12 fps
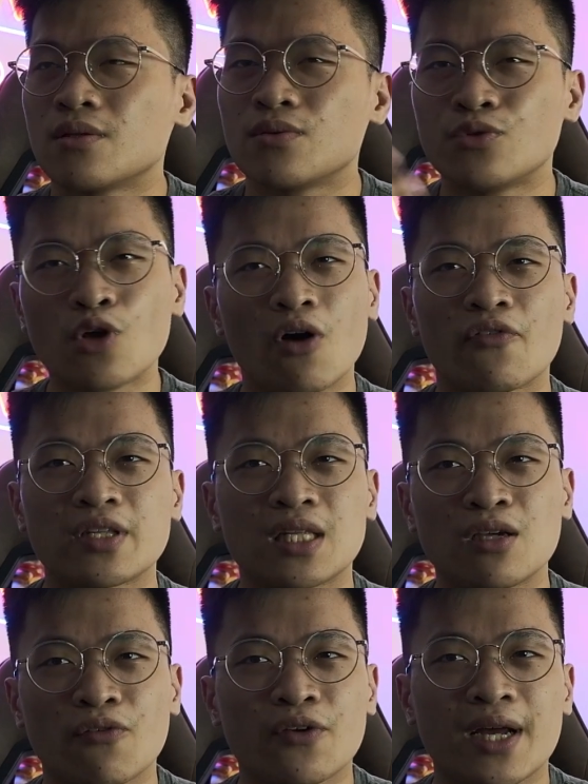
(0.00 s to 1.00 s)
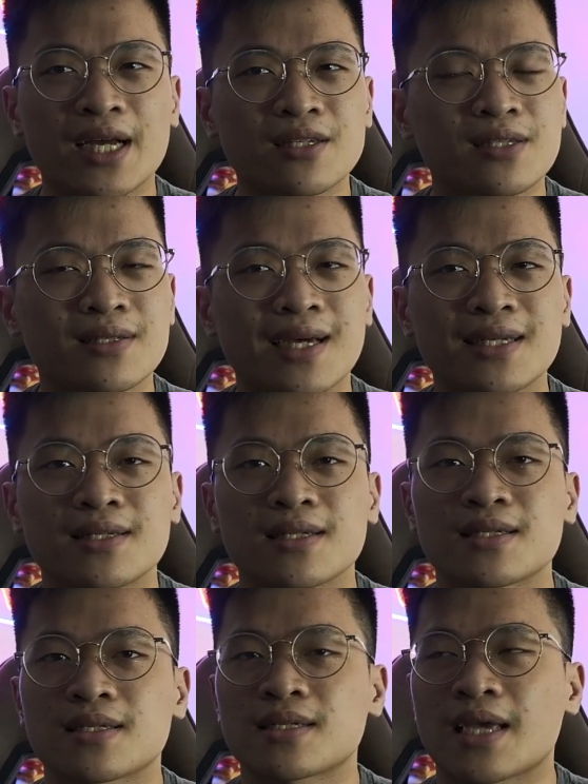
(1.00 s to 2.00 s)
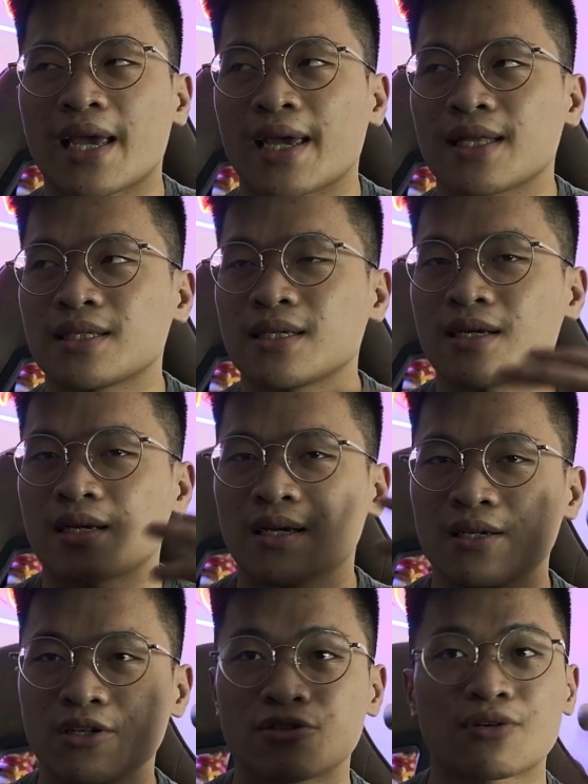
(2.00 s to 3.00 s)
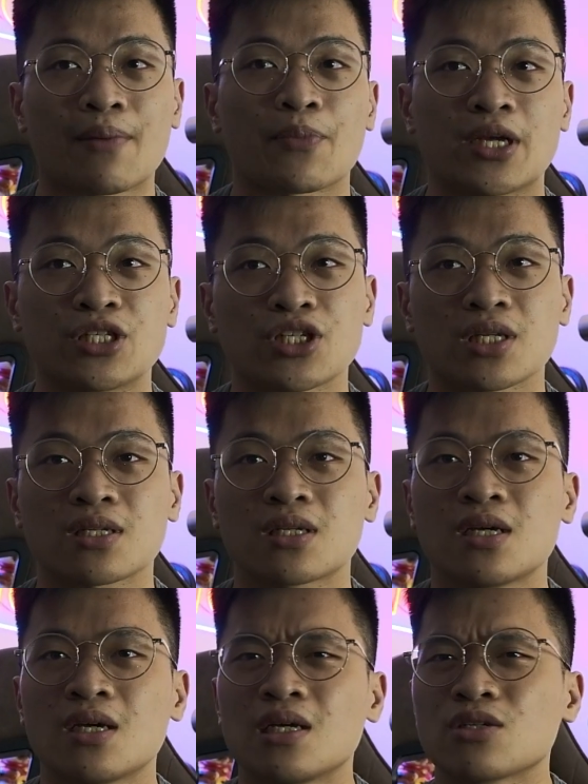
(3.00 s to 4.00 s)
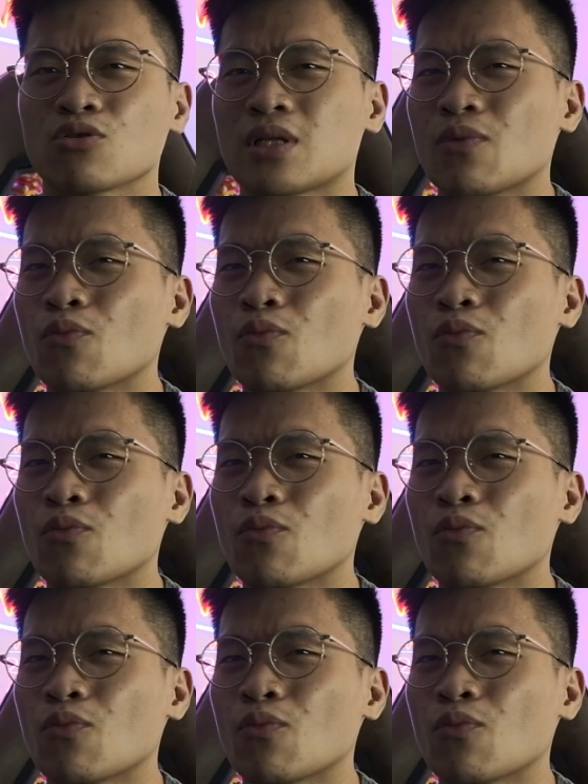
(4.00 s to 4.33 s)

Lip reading: novelty of your exercises, and your rep ranges. So they